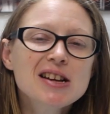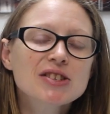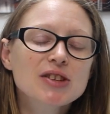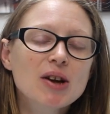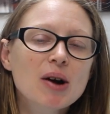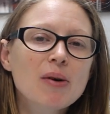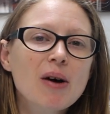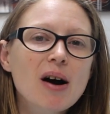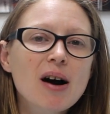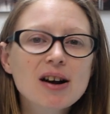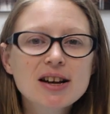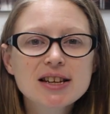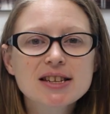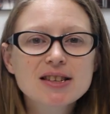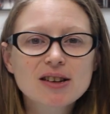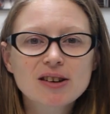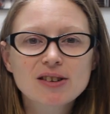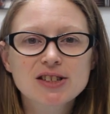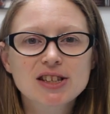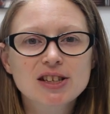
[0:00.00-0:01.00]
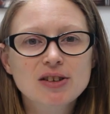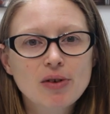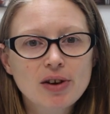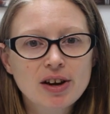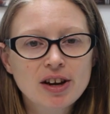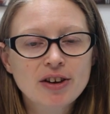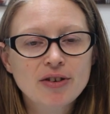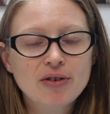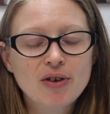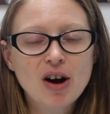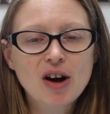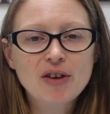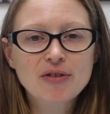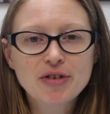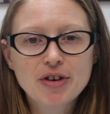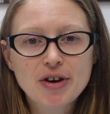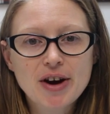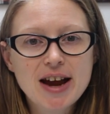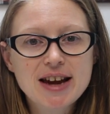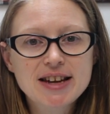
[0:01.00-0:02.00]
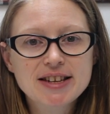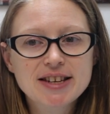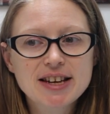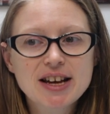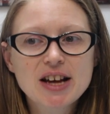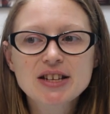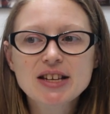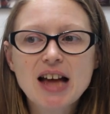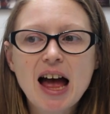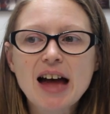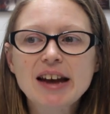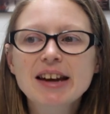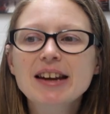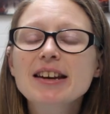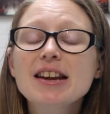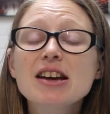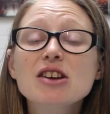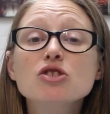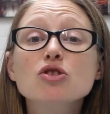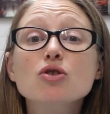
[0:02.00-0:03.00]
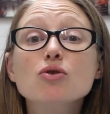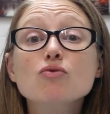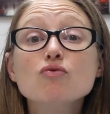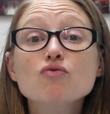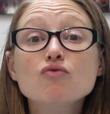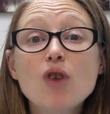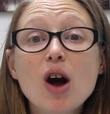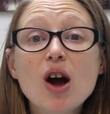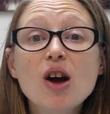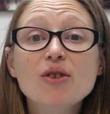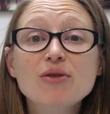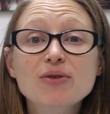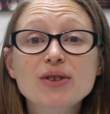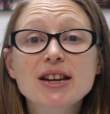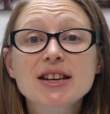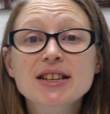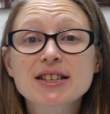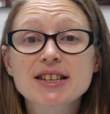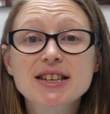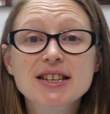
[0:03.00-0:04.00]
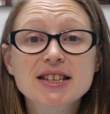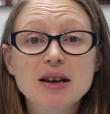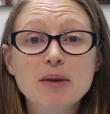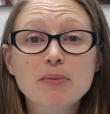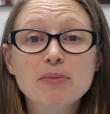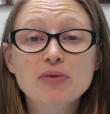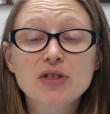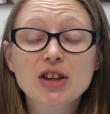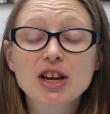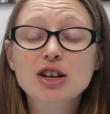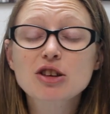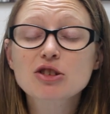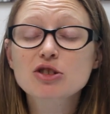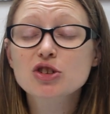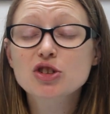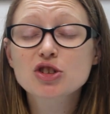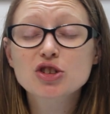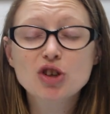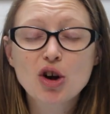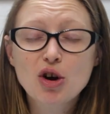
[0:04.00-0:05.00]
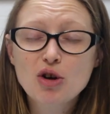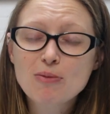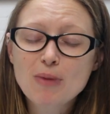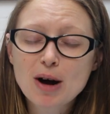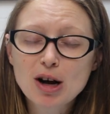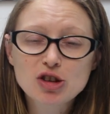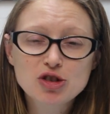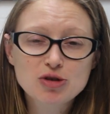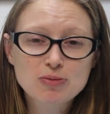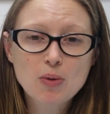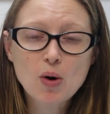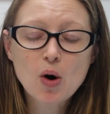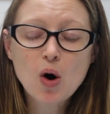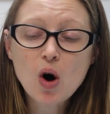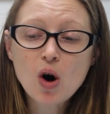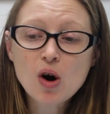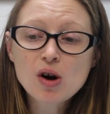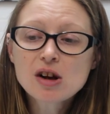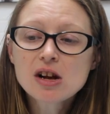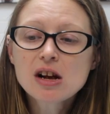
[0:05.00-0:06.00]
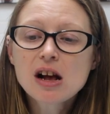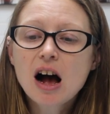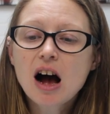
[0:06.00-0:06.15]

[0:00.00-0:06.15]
So I started Cricut Craft Creators and it has grown into something so much more.